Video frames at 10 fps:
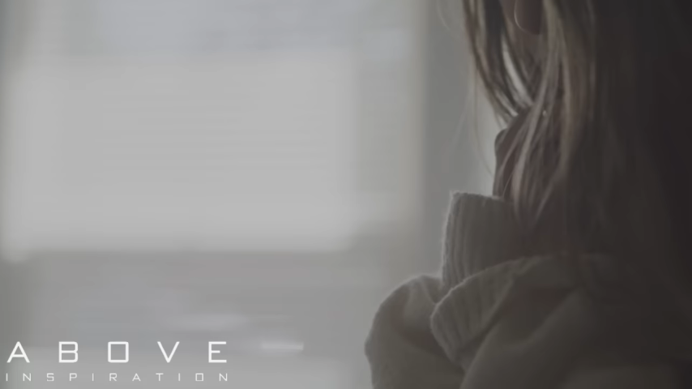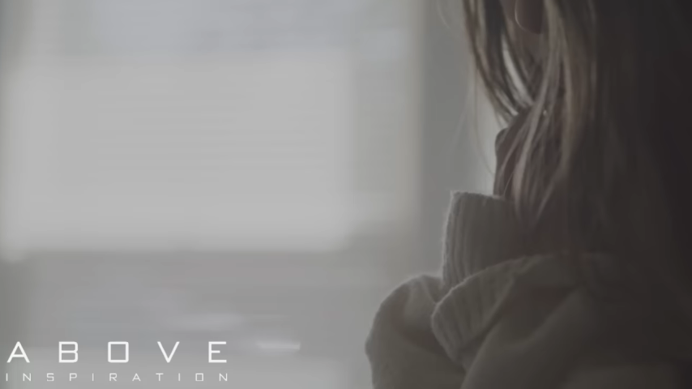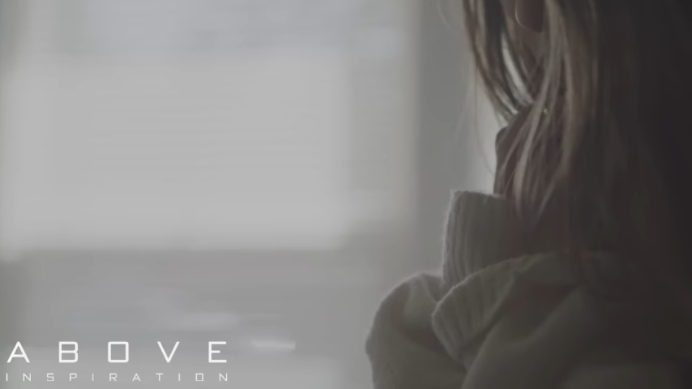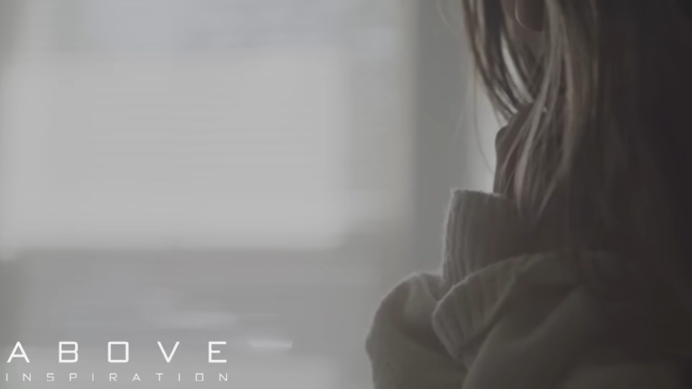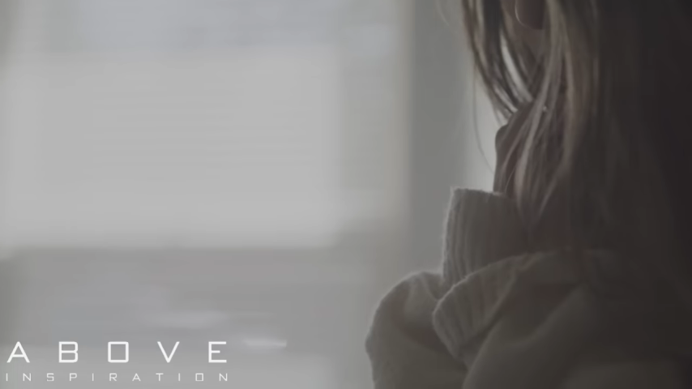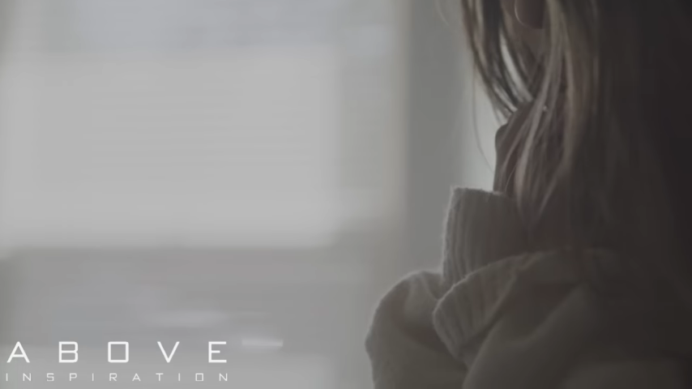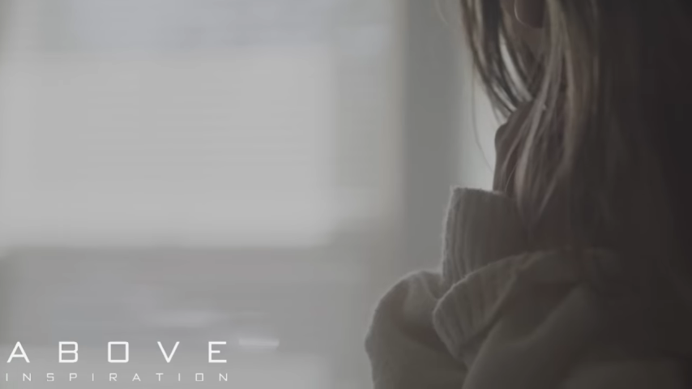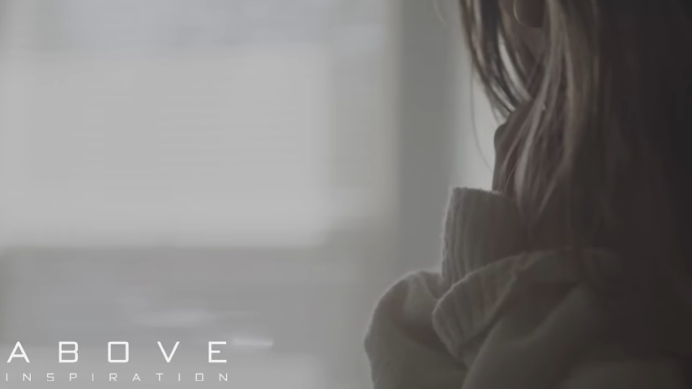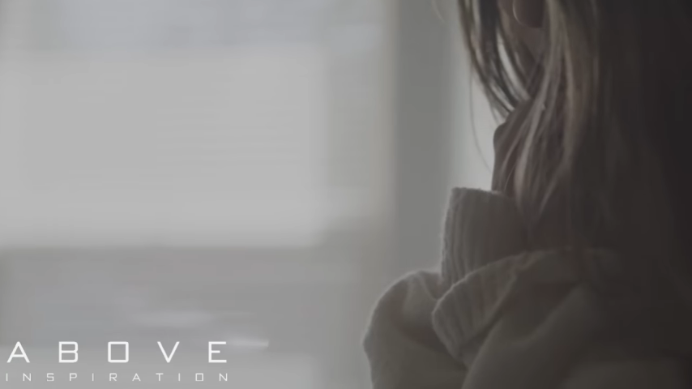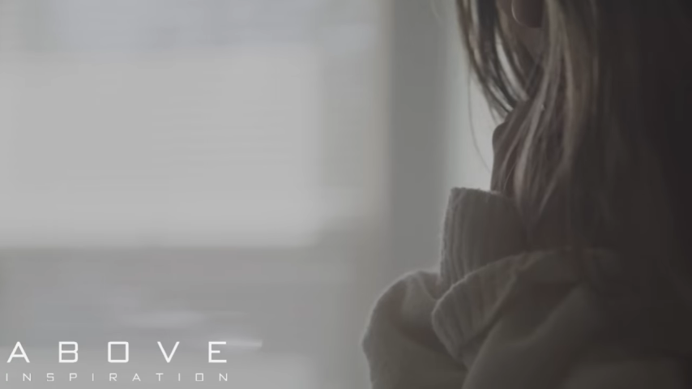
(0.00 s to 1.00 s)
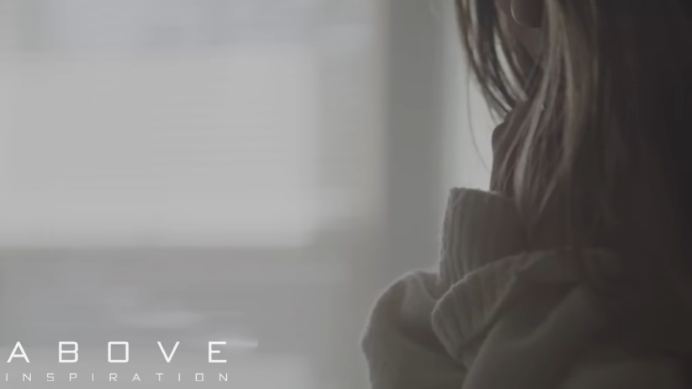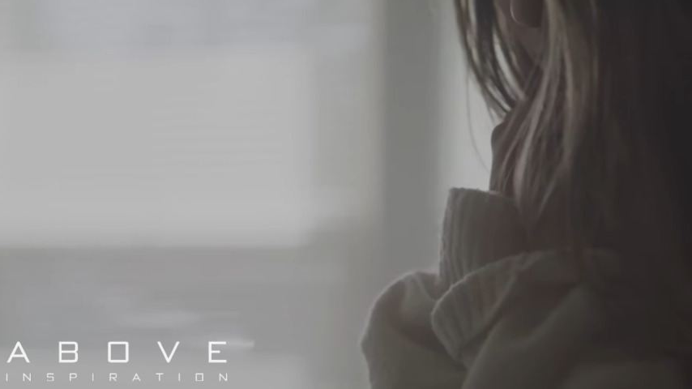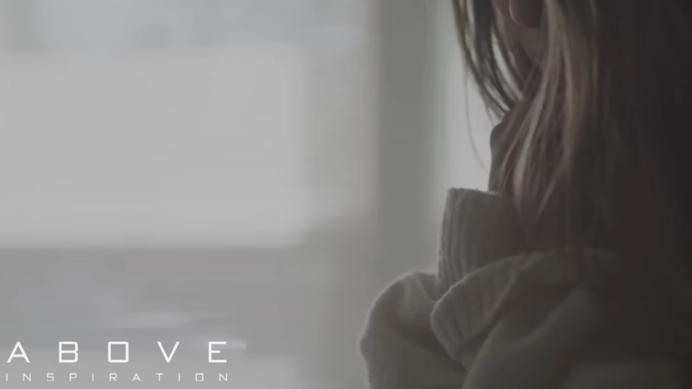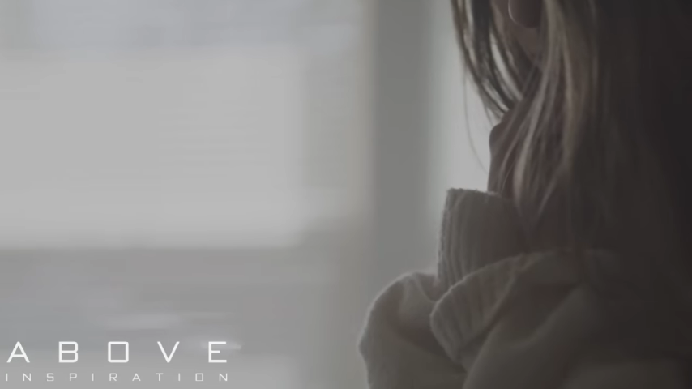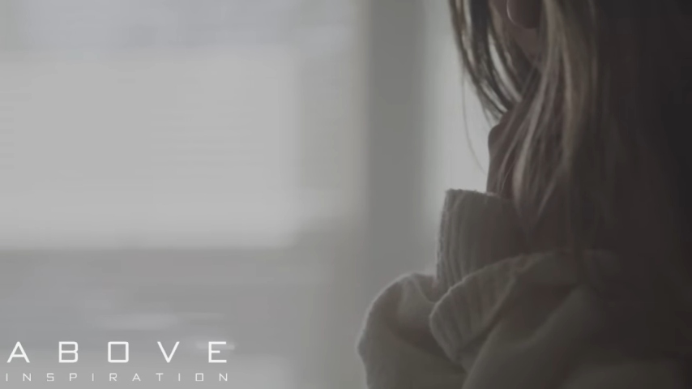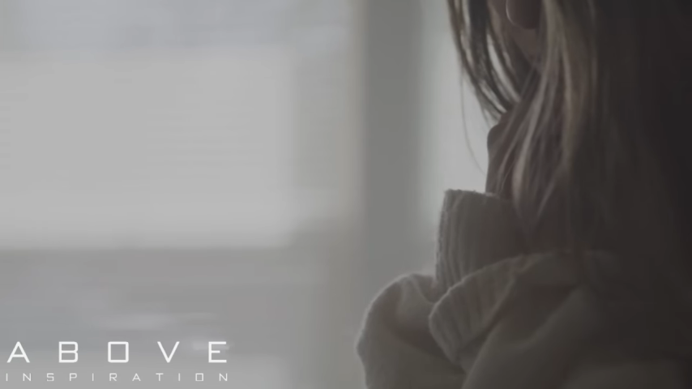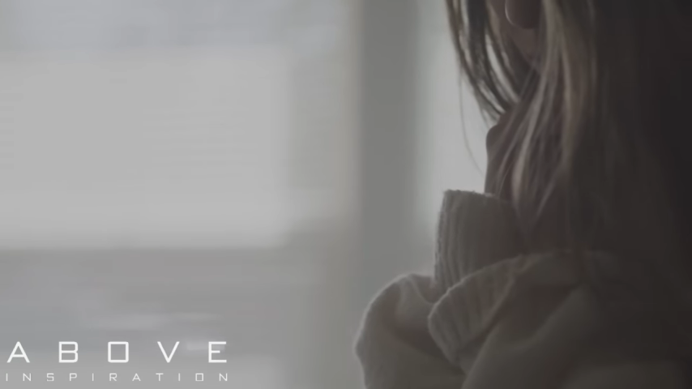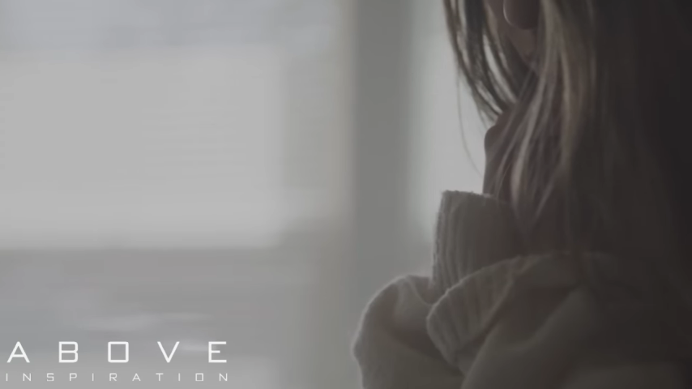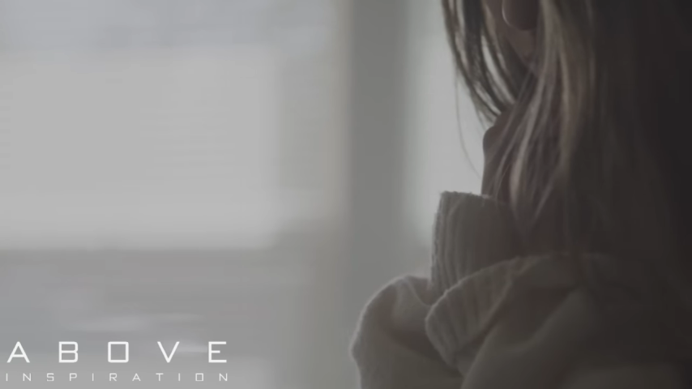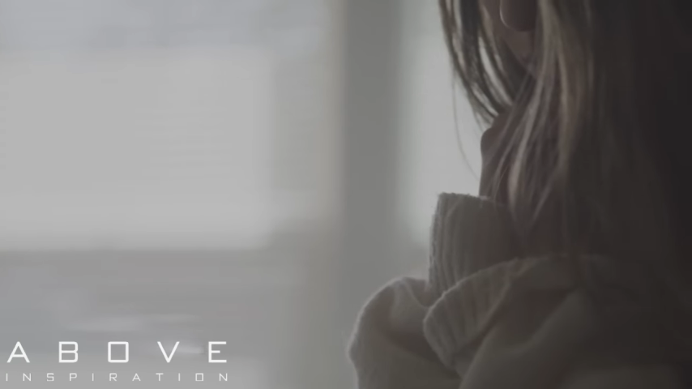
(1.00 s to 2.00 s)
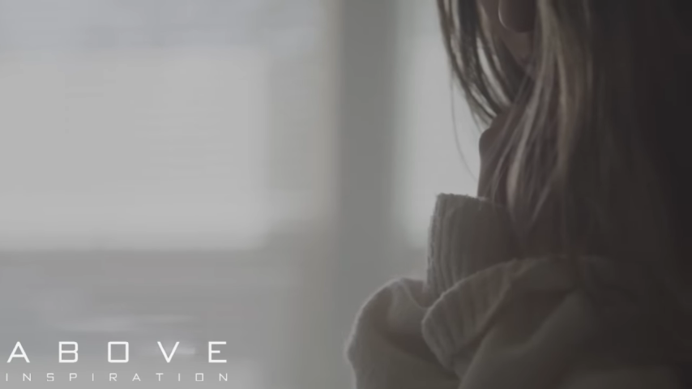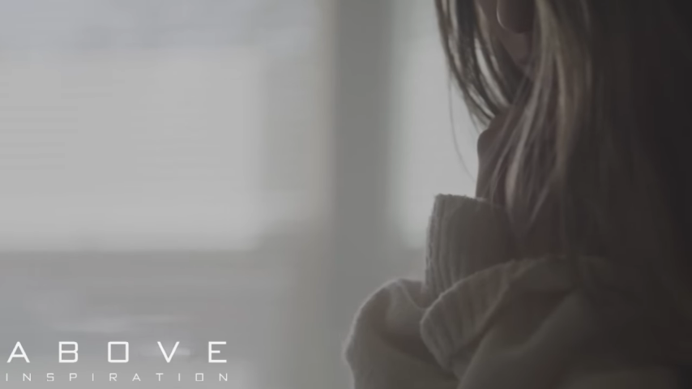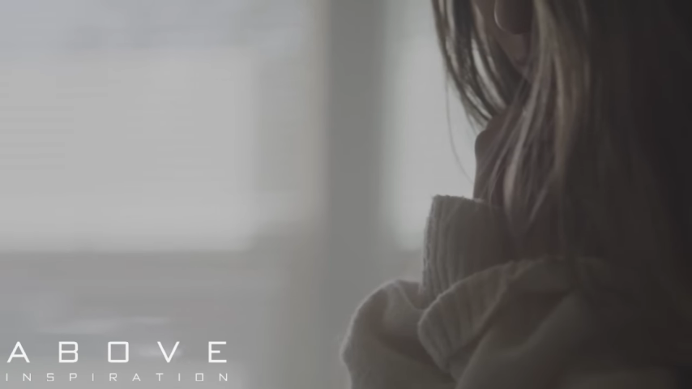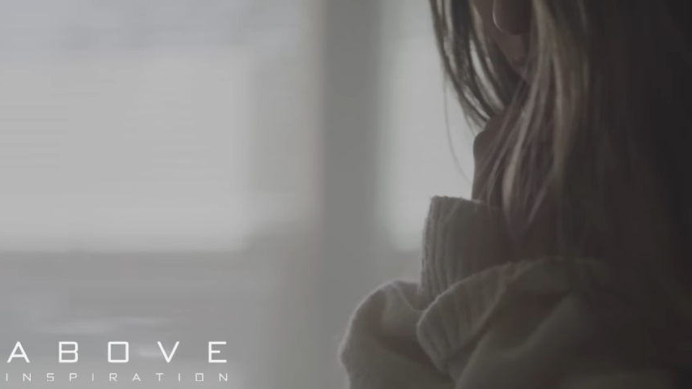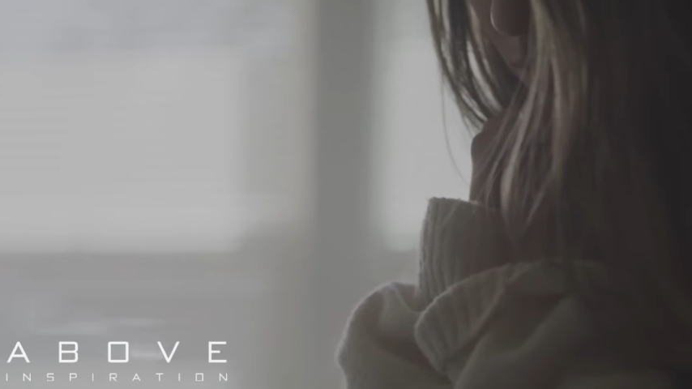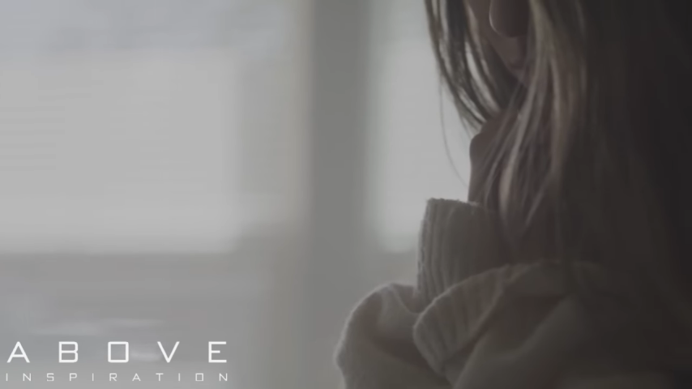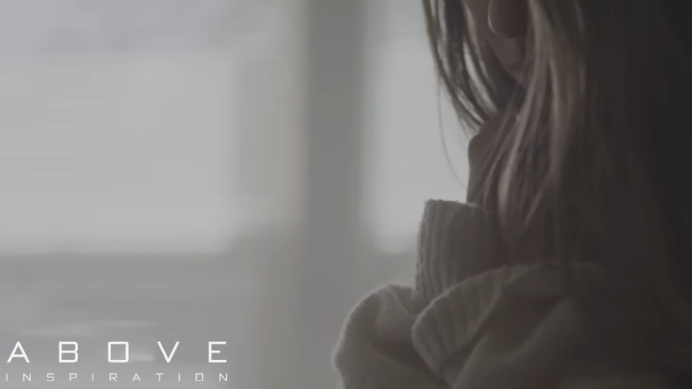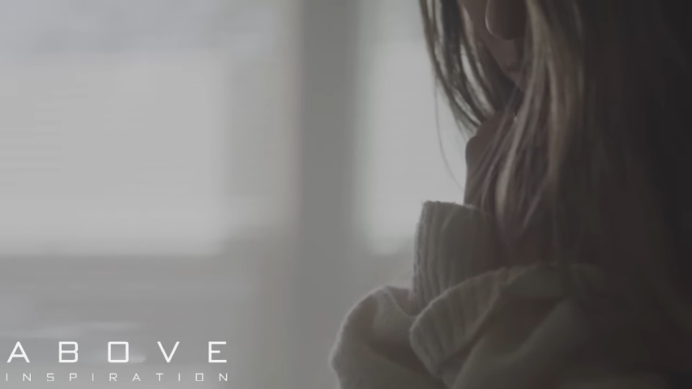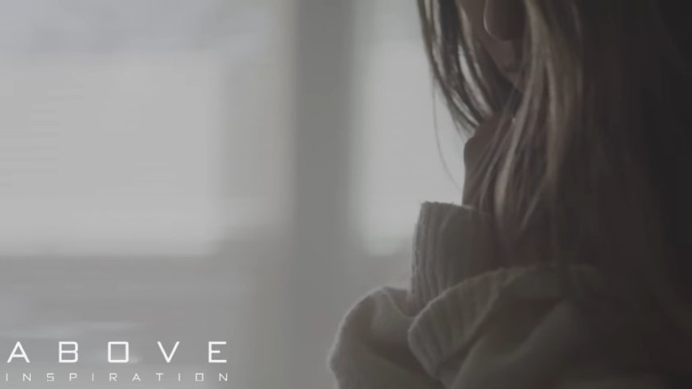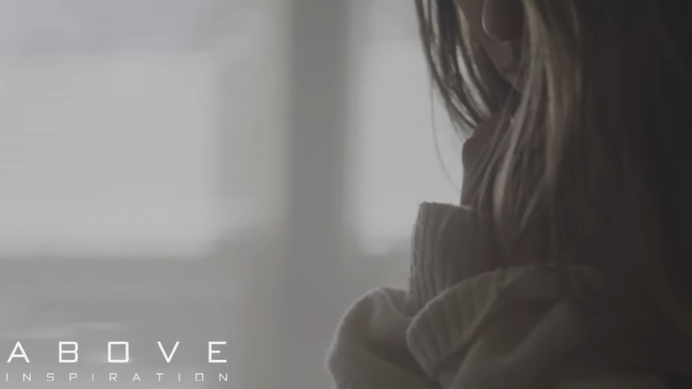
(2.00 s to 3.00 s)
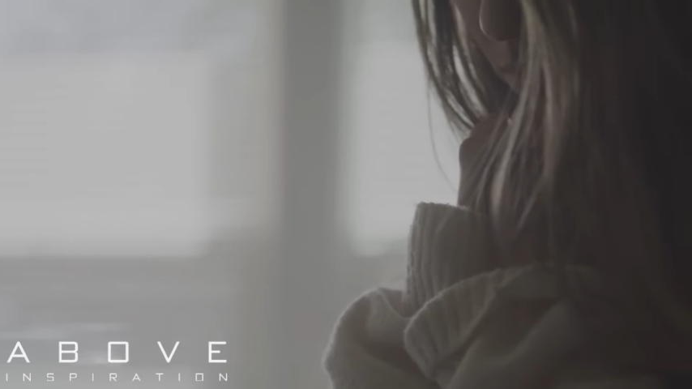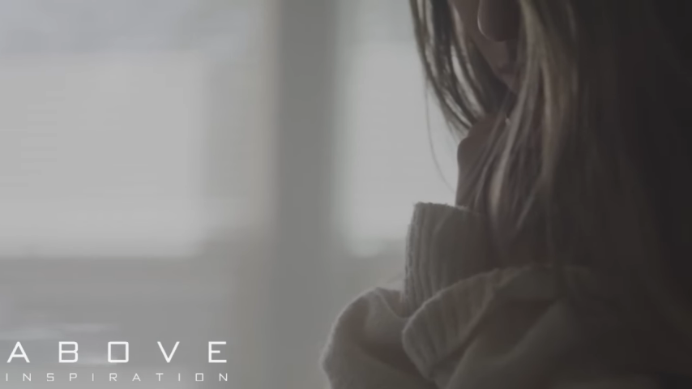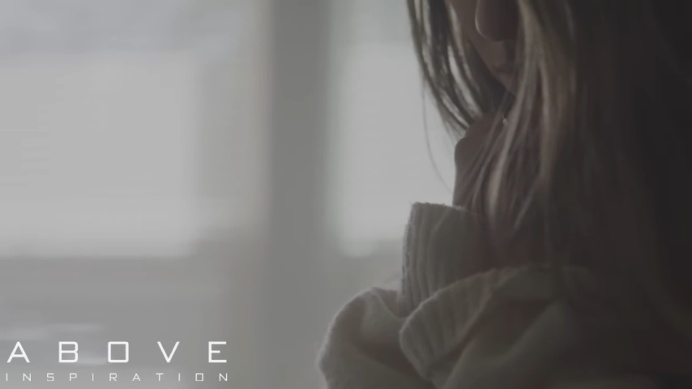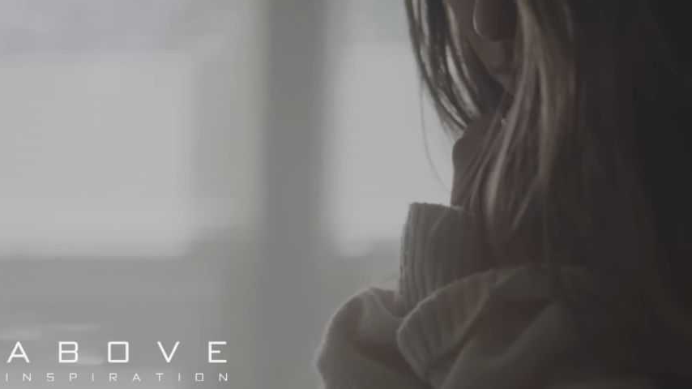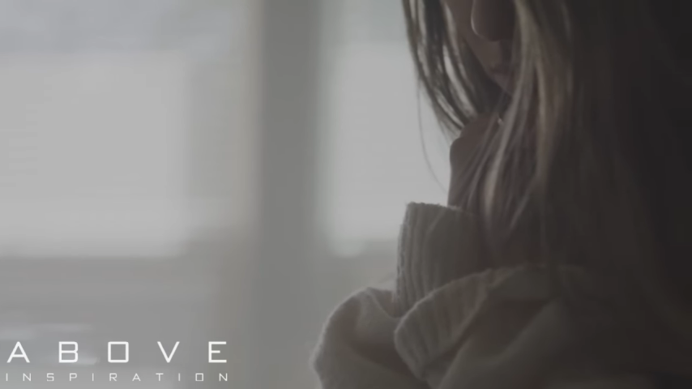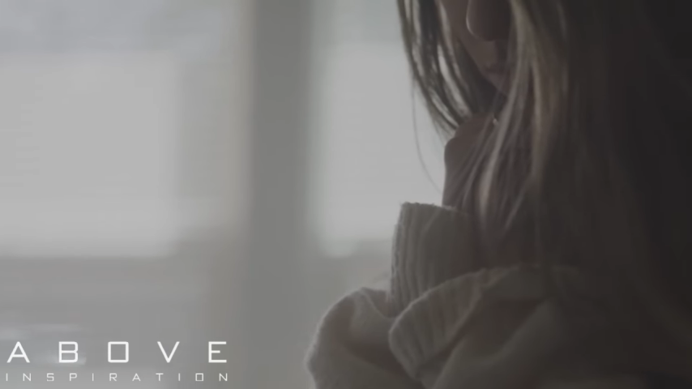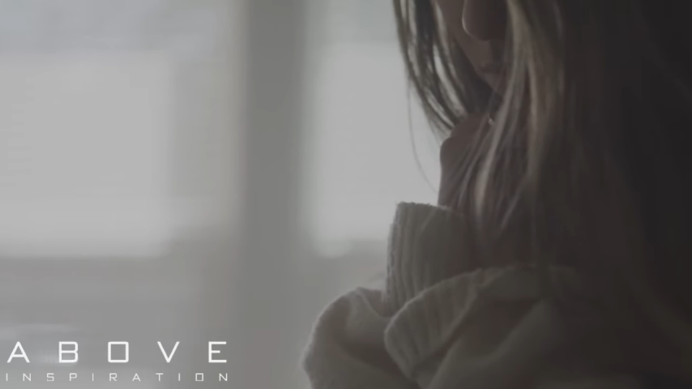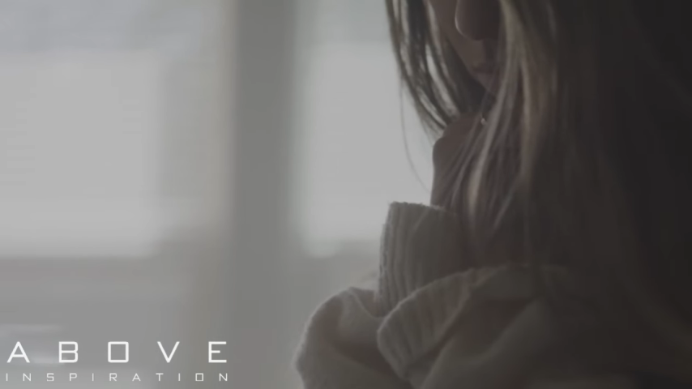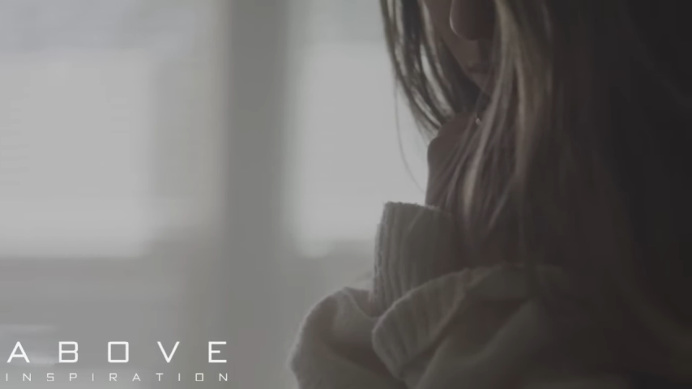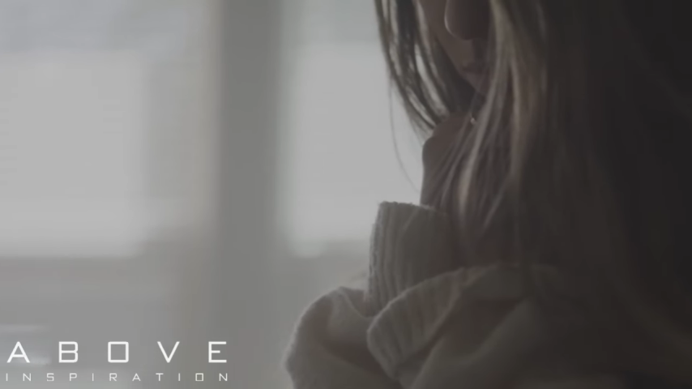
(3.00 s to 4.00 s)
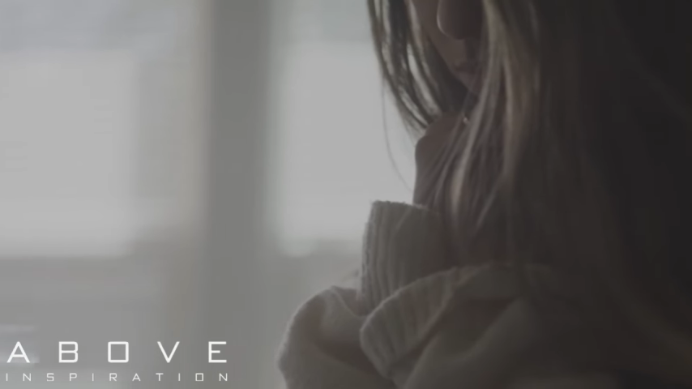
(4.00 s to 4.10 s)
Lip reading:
(no speaker visible)